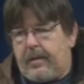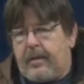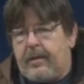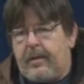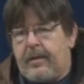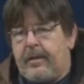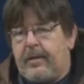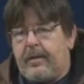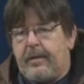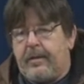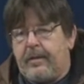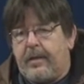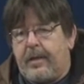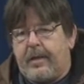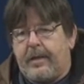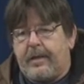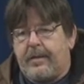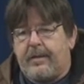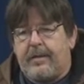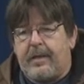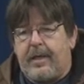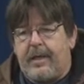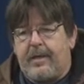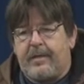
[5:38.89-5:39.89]
And uh, like I
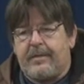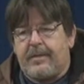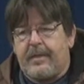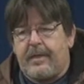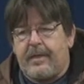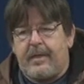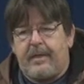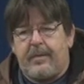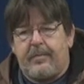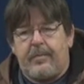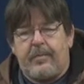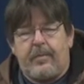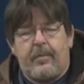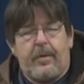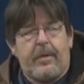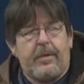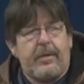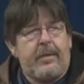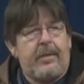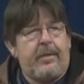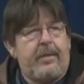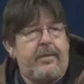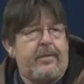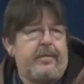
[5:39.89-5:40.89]
said, I stayed up a lot,
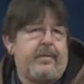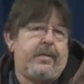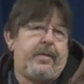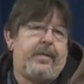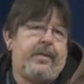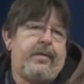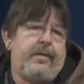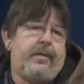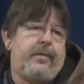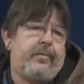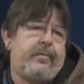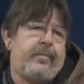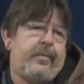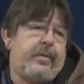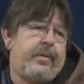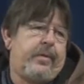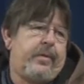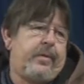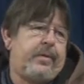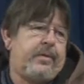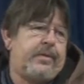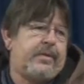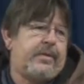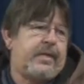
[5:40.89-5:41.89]
and, and
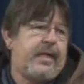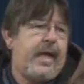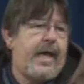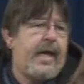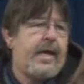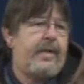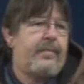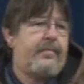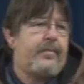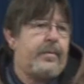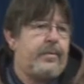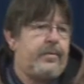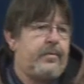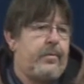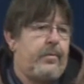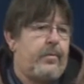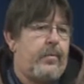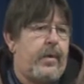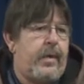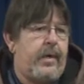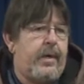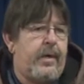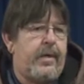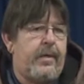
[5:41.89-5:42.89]
it was sad, but in
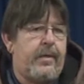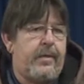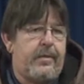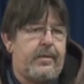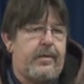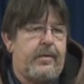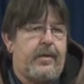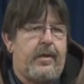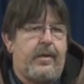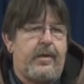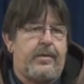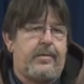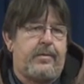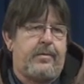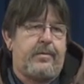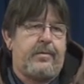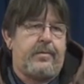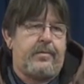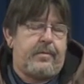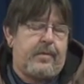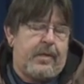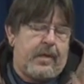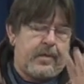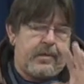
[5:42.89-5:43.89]
a way, you know, I was,
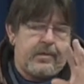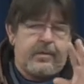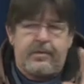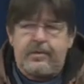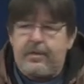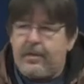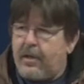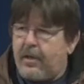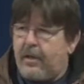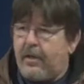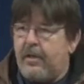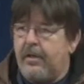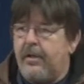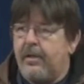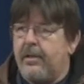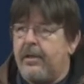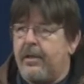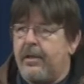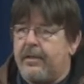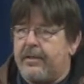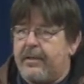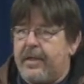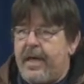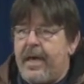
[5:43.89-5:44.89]
I was cheering,
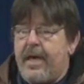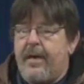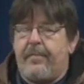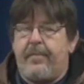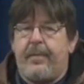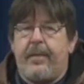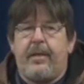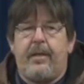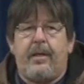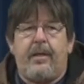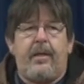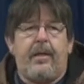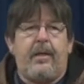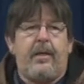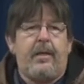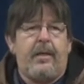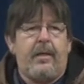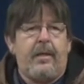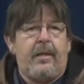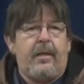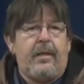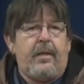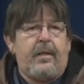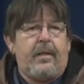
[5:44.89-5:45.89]
I was happy
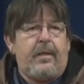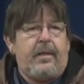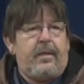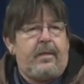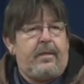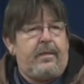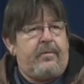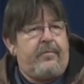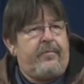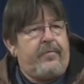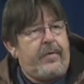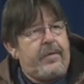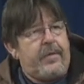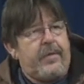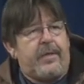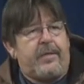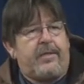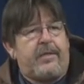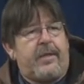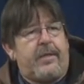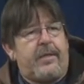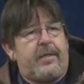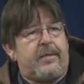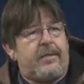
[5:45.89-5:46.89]

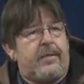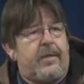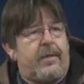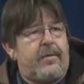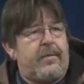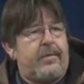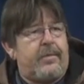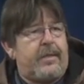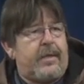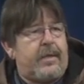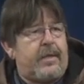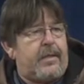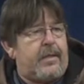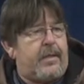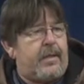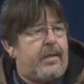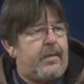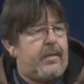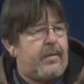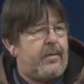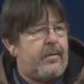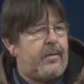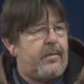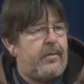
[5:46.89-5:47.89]
funniest thing I saw was that uh,
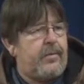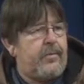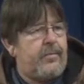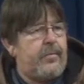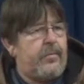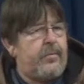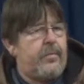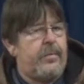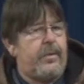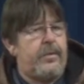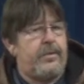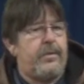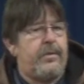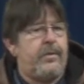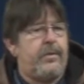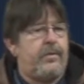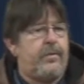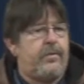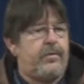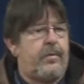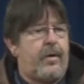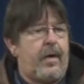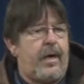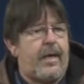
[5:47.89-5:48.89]
one
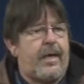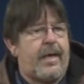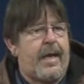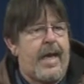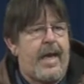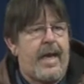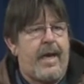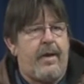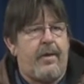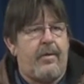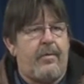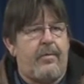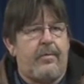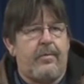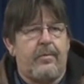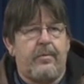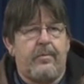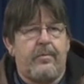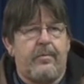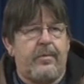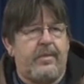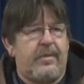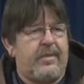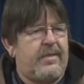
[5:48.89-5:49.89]
dude, Krakow, or
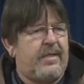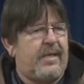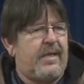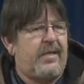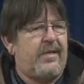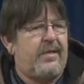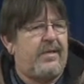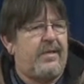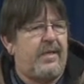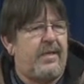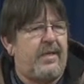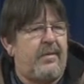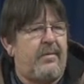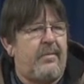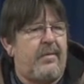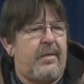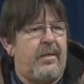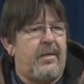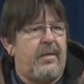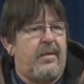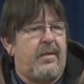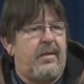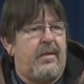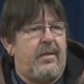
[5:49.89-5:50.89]
is that his name?
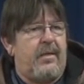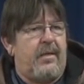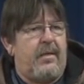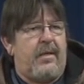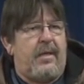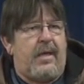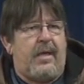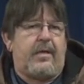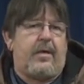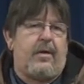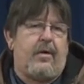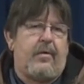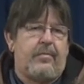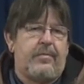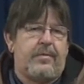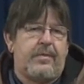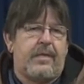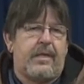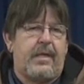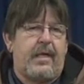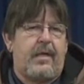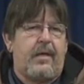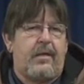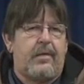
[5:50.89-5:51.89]
I call him
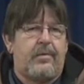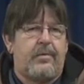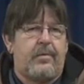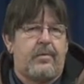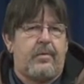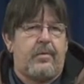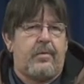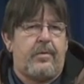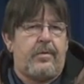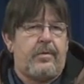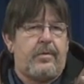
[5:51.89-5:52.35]
Skeletor.